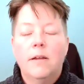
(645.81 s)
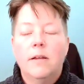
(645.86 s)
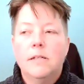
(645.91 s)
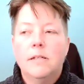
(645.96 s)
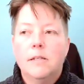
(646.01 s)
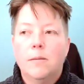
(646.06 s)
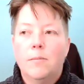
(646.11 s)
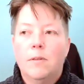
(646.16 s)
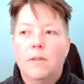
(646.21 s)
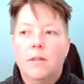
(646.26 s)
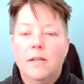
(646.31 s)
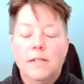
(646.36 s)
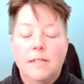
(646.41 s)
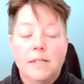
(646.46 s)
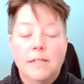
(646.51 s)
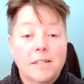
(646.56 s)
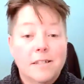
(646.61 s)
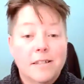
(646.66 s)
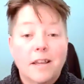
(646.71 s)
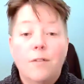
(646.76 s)
some of these
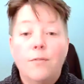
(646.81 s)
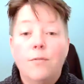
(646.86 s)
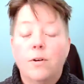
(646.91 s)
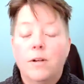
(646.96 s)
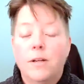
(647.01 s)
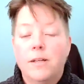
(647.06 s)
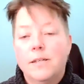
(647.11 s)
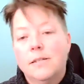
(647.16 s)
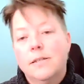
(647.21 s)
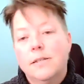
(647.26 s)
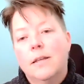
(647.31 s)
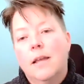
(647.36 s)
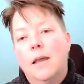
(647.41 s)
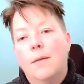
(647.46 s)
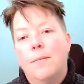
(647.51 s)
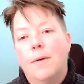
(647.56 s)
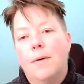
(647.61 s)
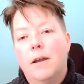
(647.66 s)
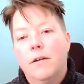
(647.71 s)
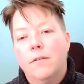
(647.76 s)
discoveries
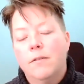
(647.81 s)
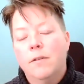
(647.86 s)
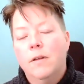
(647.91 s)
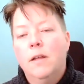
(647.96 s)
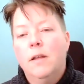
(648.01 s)
came out of.